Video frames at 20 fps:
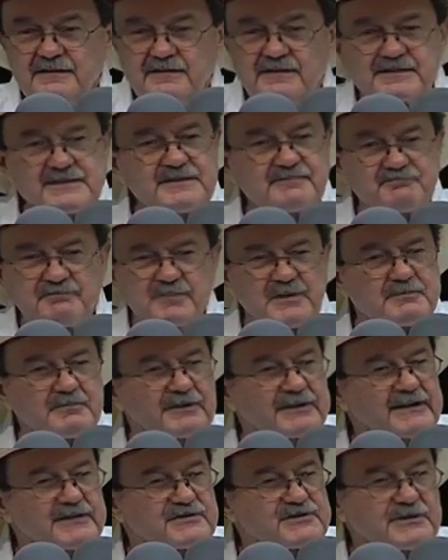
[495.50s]
these
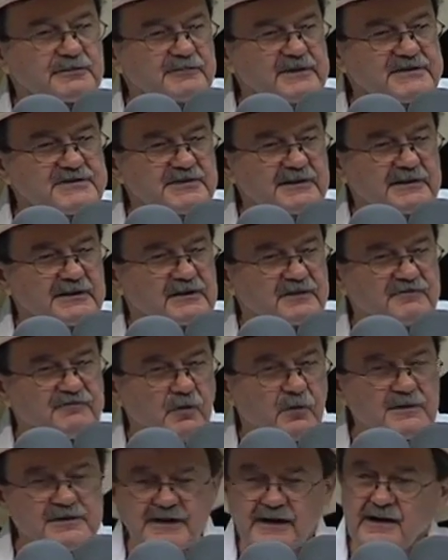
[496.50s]
people are getting so rich they could
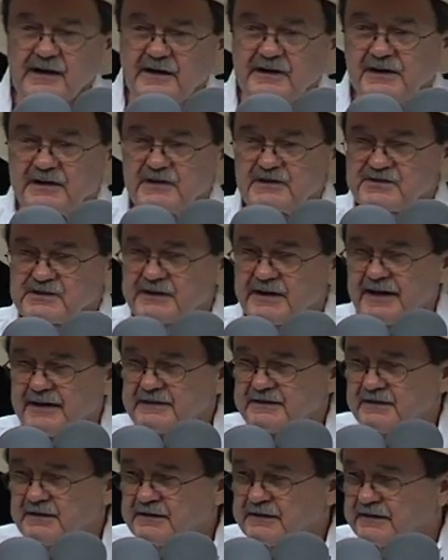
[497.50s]
afford to air condition
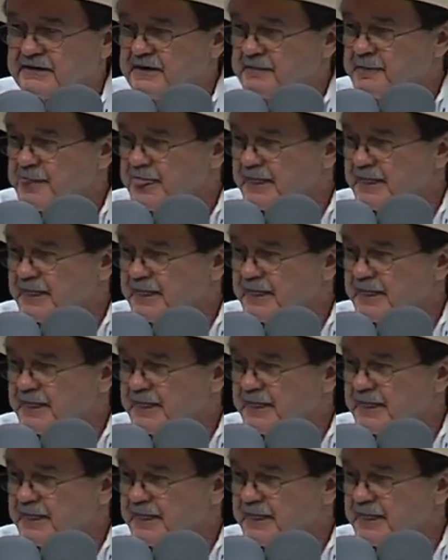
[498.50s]
hell. And